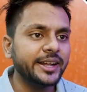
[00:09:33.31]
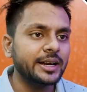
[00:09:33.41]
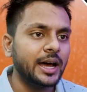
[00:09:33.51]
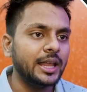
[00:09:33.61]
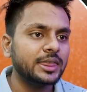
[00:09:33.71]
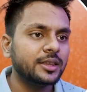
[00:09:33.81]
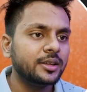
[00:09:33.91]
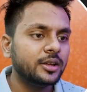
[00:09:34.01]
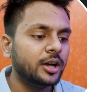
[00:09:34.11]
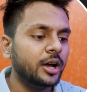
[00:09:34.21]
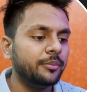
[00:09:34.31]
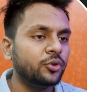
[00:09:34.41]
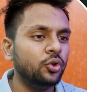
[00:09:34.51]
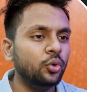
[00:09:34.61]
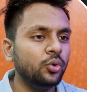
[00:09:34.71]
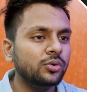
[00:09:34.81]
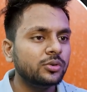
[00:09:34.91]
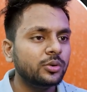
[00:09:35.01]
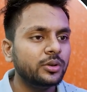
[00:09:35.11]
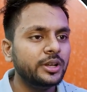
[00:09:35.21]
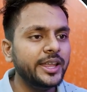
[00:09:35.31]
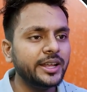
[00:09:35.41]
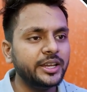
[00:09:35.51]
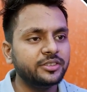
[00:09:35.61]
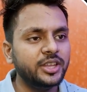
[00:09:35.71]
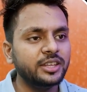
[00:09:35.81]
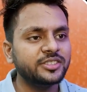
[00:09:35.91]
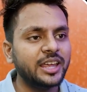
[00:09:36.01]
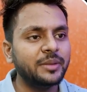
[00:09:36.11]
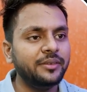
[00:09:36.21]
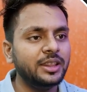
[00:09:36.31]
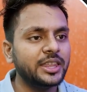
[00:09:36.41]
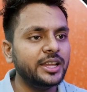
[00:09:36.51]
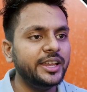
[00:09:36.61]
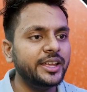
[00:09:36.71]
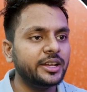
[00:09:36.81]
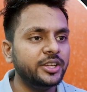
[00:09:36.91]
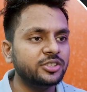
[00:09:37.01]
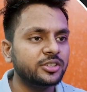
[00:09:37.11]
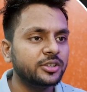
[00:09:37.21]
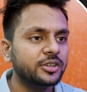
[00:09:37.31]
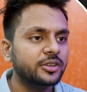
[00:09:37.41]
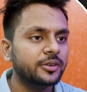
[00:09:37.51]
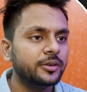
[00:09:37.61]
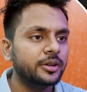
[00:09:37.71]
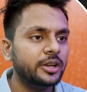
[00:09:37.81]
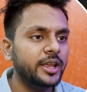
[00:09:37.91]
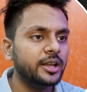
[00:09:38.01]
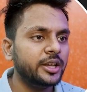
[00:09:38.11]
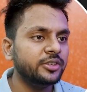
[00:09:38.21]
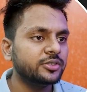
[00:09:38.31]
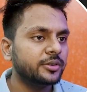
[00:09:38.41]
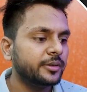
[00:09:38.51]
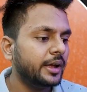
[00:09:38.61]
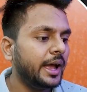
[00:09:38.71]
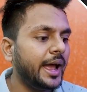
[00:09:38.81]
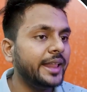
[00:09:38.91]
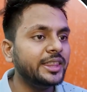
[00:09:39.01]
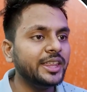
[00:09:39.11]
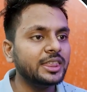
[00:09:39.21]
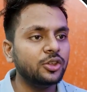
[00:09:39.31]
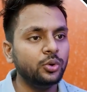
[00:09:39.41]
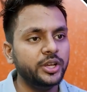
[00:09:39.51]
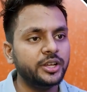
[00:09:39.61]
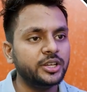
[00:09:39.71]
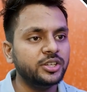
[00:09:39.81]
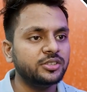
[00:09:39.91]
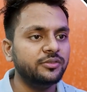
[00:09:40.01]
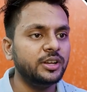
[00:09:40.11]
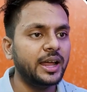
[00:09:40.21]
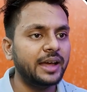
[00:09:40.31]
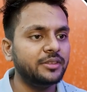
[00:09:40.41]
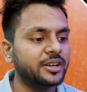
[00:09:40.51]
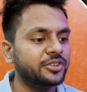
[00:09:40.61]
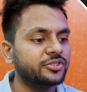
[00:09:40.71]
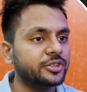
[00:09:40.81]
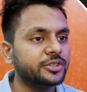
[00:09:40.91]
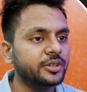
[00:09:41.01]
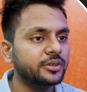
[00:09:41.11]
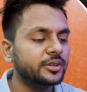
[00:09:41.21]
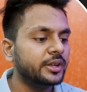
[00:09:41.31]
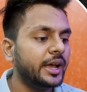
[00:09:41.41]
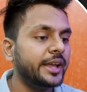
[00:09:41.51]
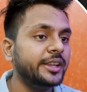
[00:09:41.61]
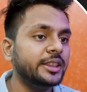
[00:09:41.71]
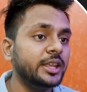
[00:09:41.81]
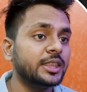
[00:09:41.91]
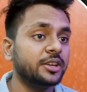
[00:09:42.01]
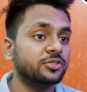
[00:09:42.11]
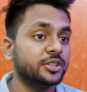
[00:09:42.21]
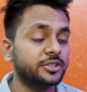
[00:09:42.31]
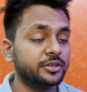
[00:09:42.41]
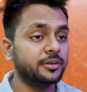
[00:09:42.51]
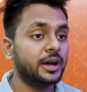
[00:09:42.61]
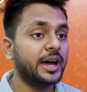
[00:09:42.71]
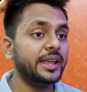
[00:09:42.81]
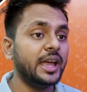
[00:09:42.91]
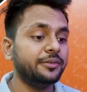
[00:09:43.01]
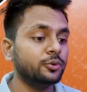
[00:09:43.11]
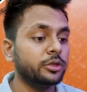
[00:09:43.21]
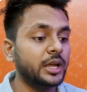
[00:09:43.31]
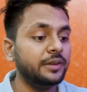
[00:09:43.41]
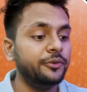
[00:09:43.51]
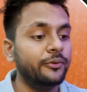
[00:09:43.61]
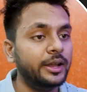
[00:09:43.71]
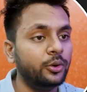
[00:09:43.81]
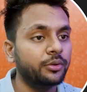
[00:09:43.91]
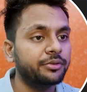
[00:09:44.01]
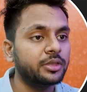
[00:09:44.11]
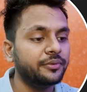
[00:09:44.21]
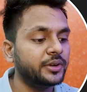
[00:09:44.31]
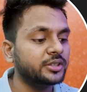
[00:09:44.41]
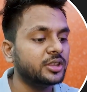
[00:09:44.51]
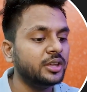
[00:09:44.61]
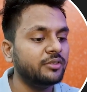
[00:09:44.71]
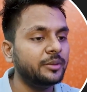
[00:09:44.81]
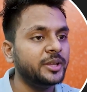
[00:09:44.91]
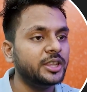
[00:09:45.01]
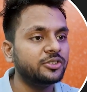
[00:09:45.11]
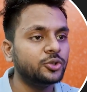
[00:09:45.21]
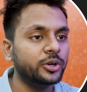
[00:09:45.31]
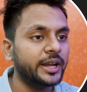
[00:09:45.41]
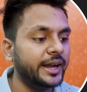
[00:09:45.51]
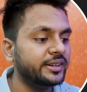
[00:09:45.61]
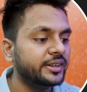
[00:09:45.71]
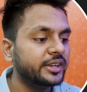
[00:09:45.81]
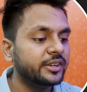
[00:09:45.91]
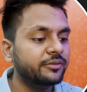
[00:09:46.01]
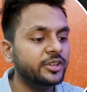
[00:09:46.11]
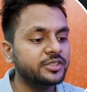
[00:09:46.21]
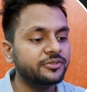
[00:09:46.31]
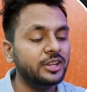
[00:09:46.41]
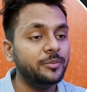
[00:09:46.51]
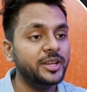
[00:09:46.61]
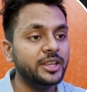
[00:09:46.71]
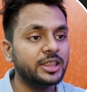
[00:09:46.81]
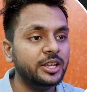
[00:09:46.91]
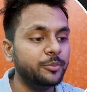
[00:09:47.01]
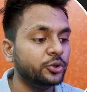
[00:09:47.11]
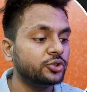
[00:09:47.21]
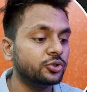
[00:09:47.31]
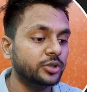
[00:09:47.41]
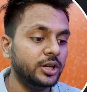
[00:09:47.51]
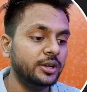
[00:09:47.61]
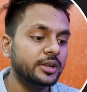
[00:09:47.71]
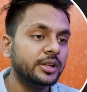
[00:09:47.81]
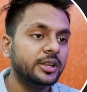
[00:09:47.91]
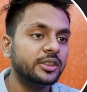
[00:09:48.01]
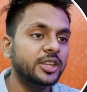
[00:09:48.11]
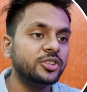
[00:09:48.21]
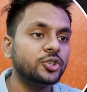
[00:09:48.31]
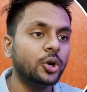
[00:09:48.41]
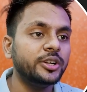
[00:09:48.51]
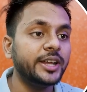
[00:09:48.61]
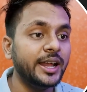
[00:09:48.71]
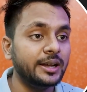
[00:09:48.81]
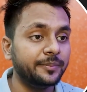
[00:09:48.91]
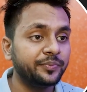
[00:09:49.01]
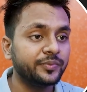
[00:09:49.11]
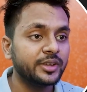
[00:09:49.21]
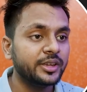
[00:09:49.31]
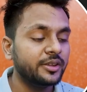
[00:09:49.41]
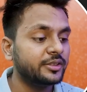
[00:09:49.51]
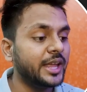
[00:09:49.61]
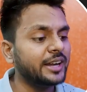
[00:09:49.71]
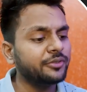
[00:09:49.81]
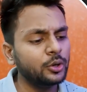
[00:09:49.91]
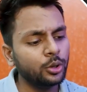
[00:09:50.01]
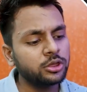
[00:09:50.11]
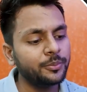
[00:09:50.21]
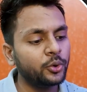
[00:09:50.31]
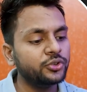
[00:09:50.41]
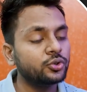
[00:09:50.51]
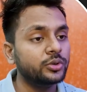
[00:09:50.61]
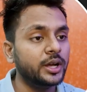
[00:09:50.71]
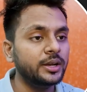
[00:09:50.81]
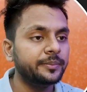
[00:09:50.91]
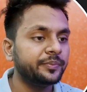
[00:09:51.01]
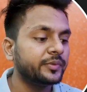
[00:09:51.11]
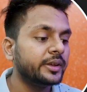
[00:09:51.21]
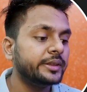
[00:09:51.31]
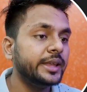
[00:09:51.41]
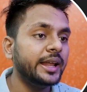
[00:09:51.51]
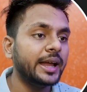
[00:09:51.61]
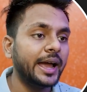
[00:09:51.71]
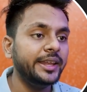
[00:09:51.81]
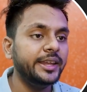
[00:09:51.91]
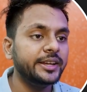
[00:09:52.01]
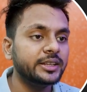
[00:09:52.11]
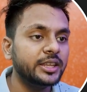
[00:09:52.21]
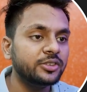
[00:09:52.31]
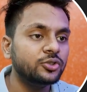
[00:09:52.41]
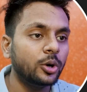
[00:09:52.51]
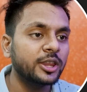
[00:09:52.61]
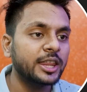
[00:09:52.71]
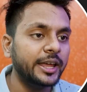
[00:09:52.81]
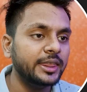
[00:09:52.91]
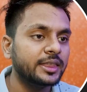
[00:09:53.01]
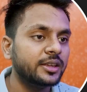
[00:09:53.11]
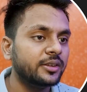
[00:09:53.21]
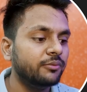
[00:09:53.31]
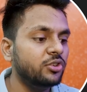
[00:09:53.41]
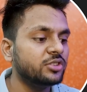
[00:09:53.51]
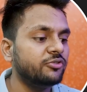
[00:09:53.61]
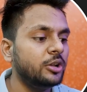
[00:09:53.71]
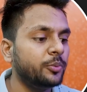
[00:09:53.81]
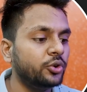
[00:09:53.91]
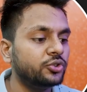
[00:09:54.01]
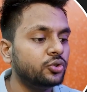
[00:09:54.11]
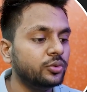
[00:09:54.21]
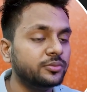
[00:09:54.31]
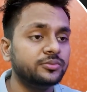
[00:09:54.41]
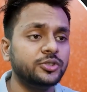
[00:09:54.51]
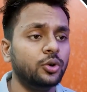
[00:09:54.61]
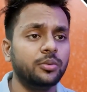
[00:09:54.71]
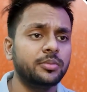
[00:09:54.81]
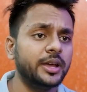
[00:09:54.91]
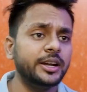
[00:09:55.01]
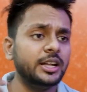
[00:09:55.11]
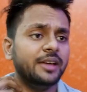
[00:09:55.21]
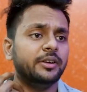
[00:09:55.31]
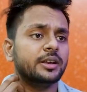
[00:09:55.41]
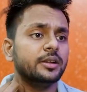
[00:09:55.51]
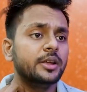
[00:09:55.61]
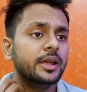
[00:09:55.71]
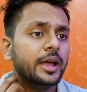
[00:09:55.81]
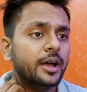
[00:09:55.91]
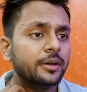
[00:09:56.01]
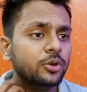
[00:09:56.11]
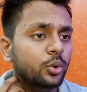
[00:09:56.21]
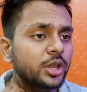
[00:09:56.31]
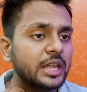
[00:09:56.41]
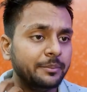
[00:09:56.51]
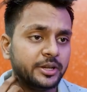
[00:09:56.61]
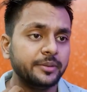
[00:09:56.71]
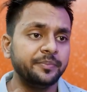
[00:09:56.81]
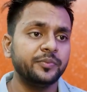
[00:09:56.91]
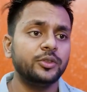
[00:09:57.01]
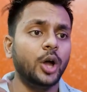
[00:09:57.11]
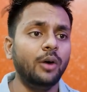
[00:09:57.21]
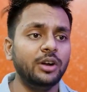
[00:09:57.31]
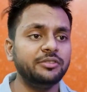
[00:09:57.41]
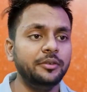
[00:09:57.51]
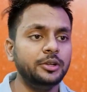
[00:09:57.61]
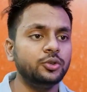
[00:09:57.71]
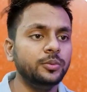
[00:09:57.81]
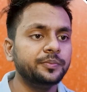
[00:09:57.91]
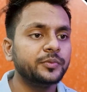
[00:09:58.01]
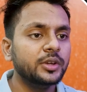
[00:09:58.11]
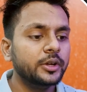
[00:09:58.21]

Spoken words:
a class queue linked list. This time I will say linked list, and this queue linked list will have the constructor, and in this constructor I have to set few values. The first thing will be this dot head, which will be initially points to null. This dot tail, that will also point to null. Then I need a this dot size, which will point to 0. Currently our queue is empty. Now what we will do?